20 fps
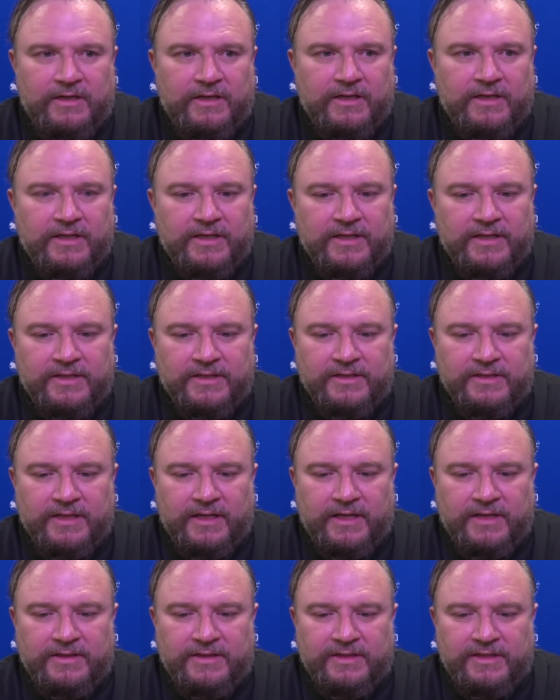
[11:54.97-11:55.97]
And
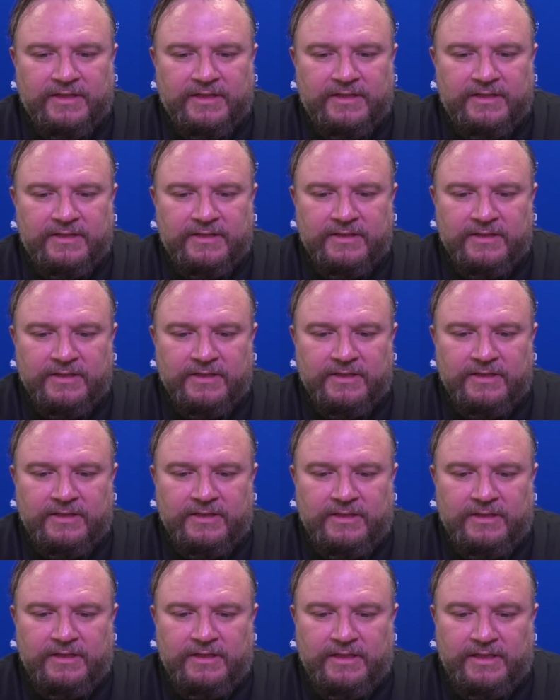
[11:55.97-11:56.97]
I think,
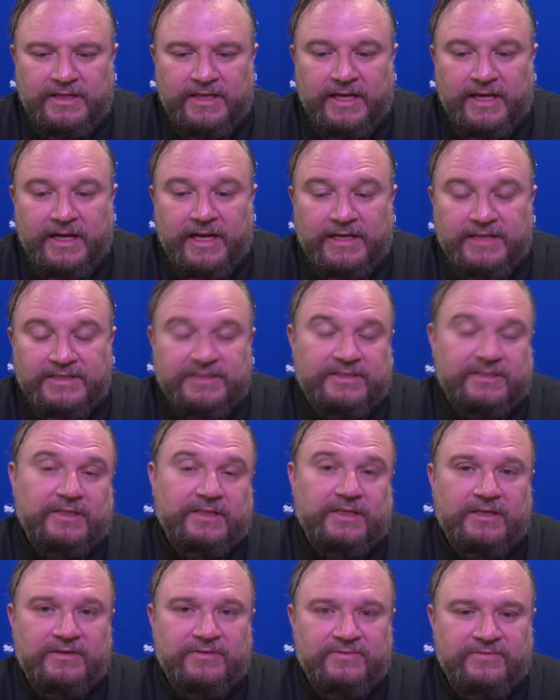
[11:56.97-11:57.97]
again, I just
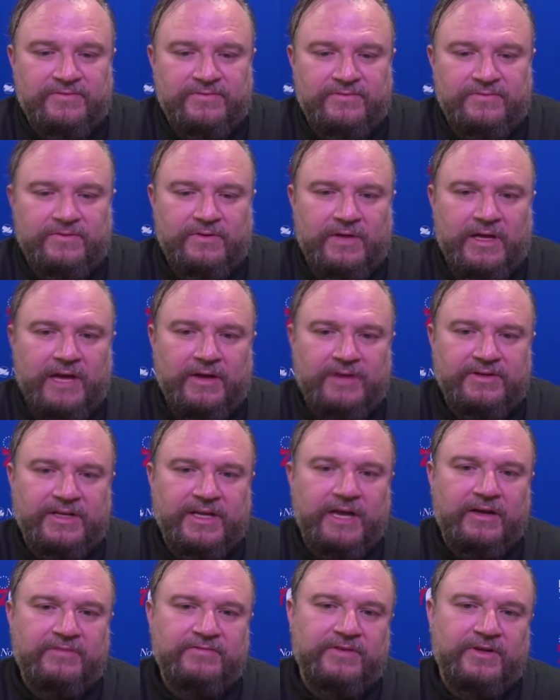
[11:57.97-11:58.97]
love how
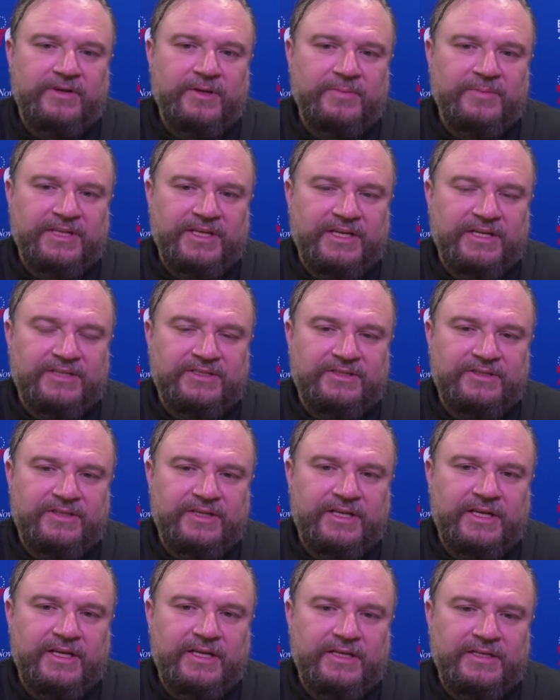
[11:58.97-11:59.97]
Doc framed it
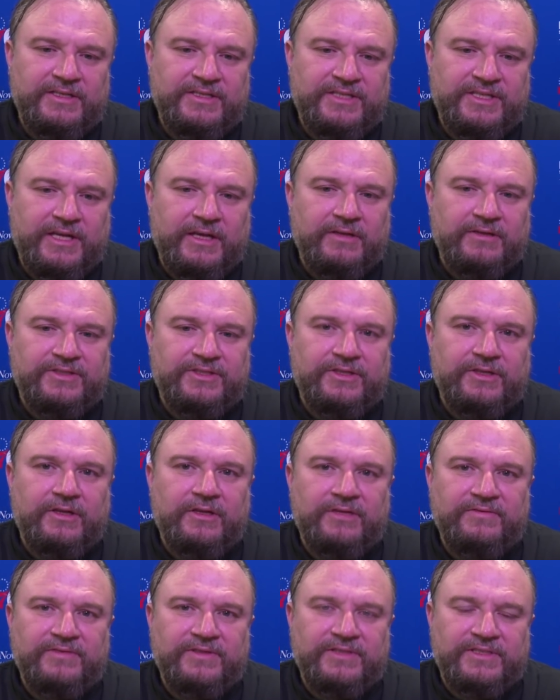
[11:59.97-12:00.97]
yesterday and challenged
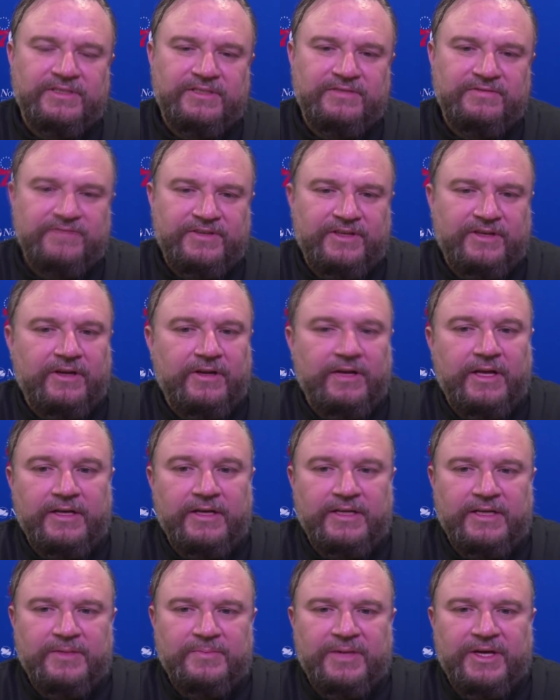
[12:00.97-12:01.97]
all of us to figure out how
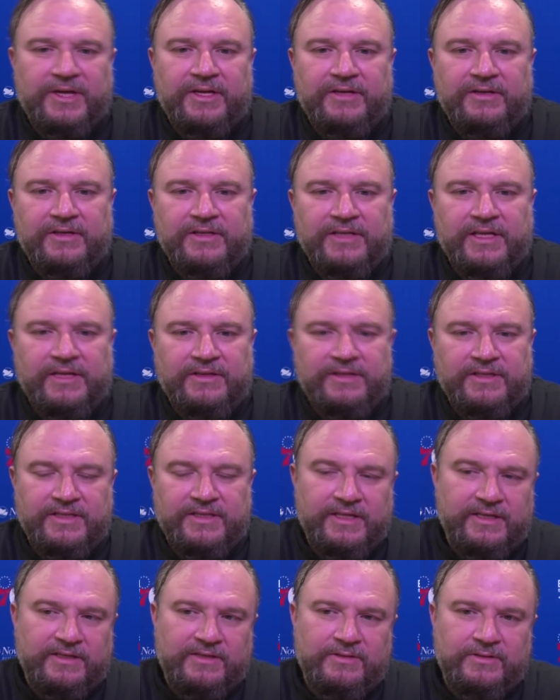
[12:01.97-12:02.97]
to get better. And I think
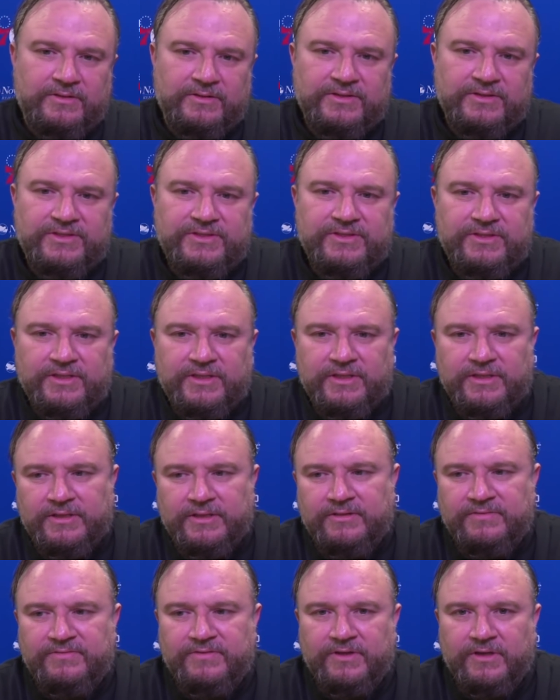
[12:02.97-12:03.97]
that includes
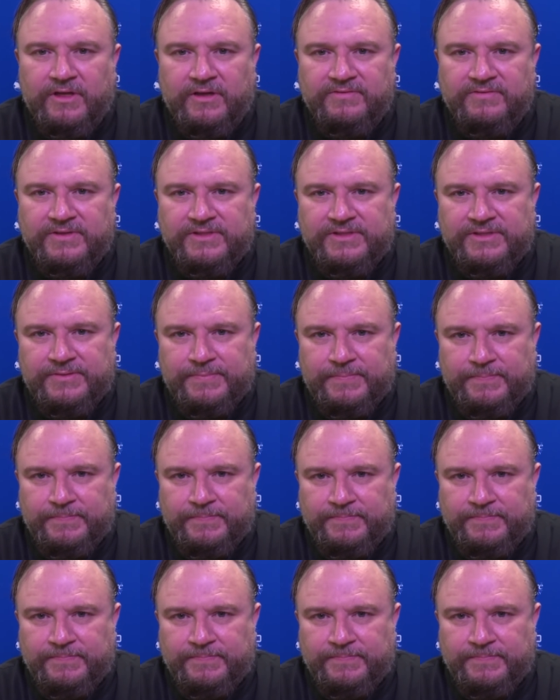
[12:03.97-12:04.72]
the front office.